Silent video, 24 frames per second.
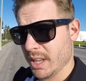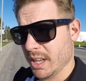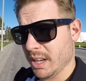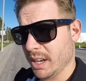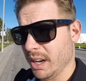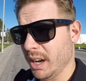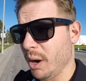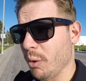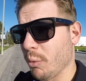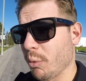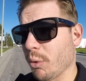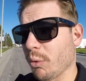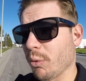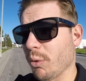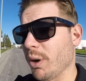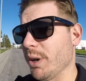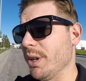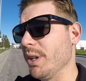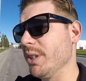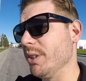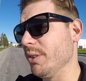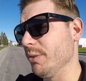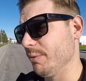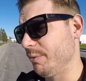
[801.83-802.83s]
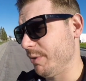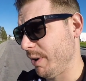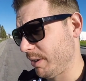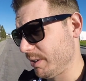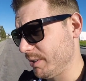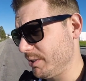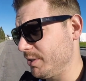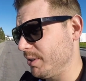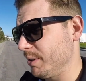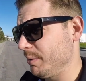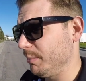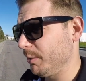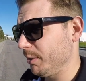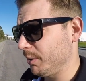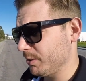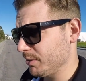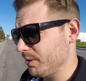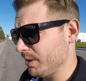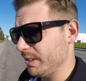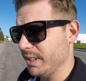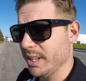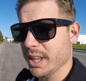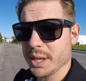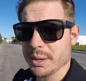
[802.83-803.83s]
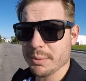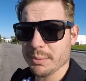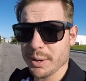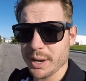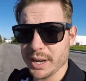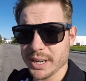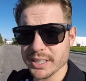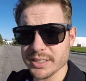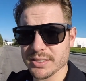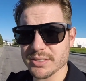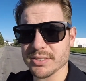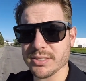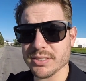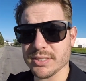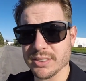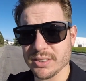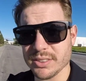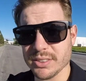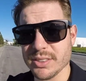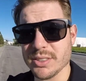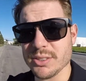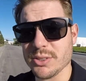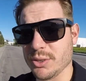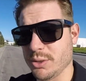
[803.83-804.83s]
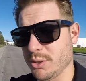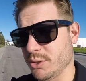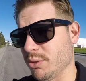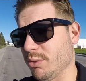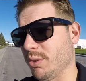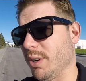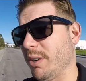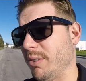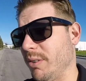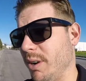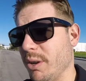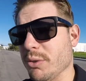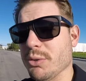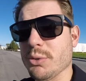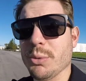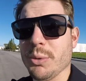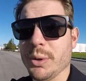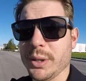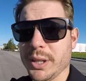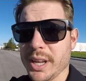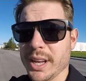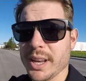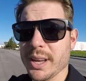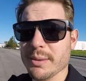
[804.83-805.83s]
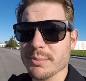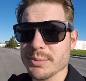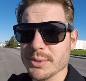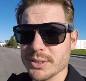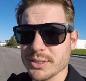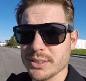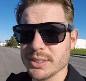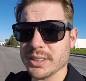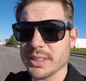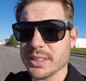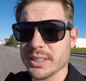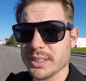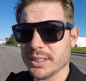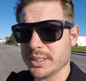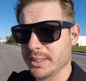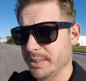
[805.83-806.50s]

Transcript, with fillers: Uh, we're running very similar to the other bikes. It's, okay. it's right around 20 amps. Yeah,